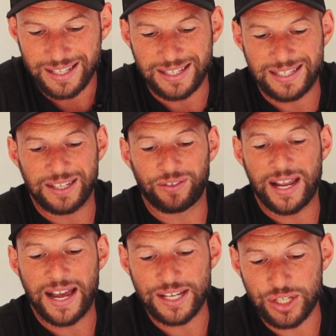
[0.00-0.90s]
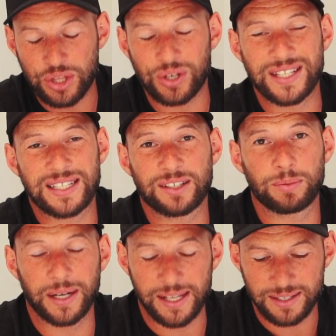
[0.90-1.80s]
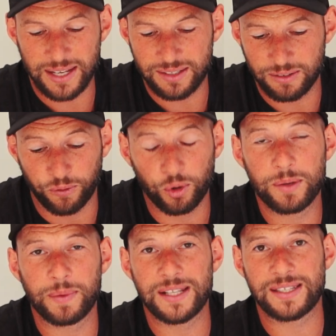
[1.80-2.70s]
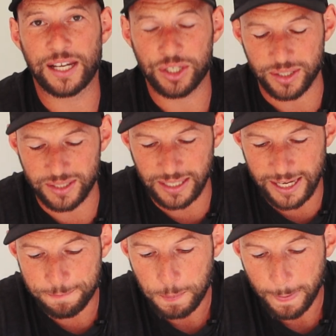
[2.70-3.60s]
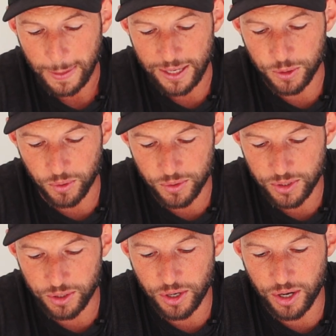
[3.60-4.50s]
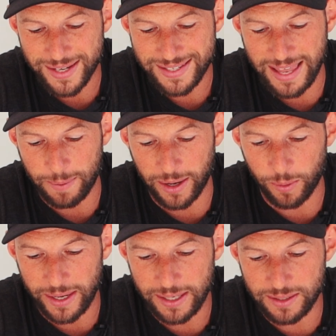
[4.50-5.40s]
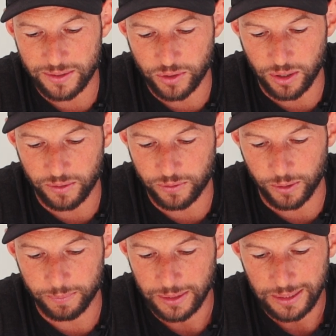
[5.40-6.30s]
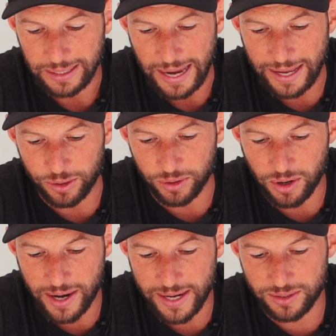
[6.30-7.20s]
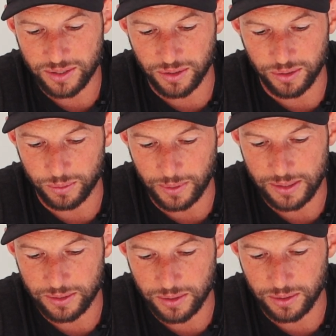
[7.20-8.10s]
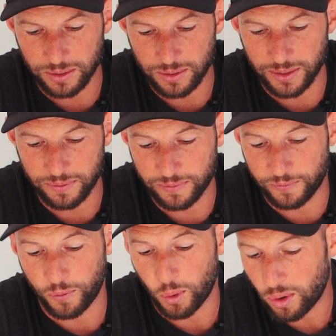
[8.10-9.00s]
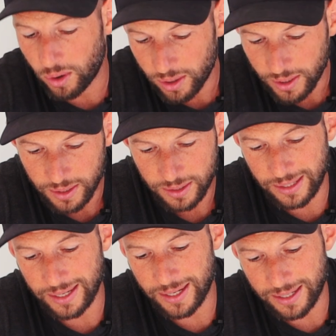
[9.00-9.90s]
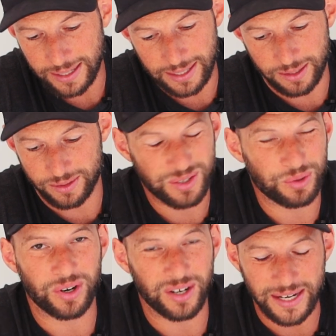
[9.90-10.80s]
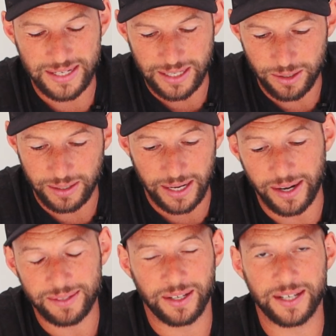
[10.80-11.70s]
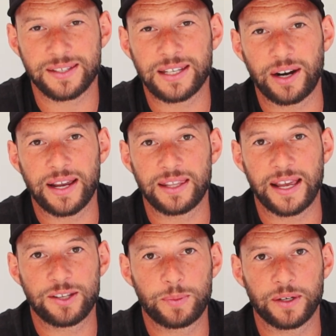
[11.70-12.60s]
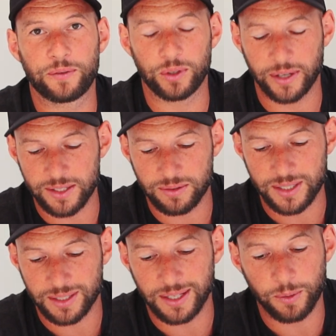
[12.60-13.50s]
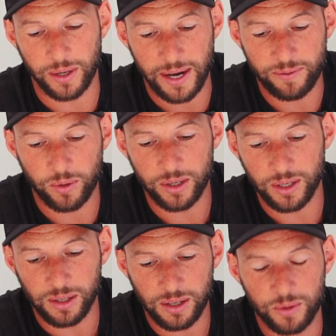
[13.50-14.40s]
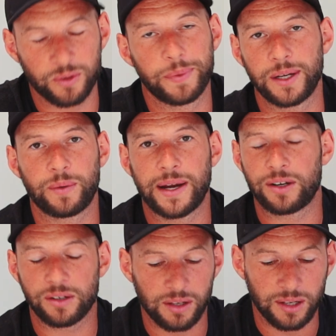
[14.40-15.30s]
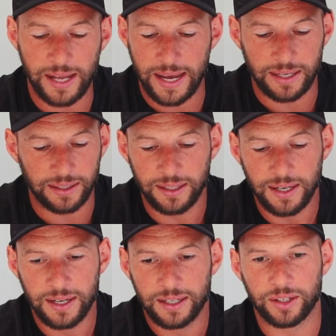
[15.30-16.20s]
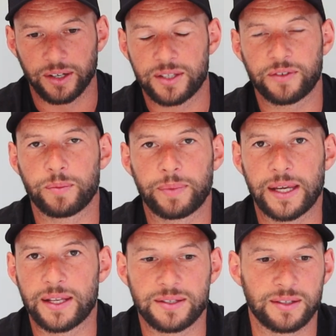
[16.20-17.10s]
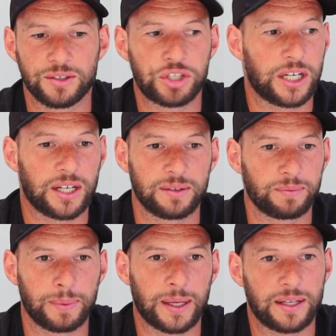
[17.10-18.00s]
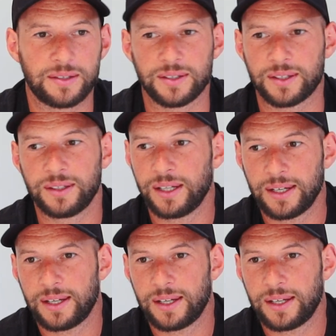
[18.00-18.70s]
to 7 hours, 36 minutes. That's 40 minutes extra sleep. And you'll also notice that my wakings have gone from 8 or 9 to 1, 2, 3, 4. There are still not ideal, and there has been a few nights recently where I have woken a lot. We've been away on holiday and, you know, different beds and sharing beds and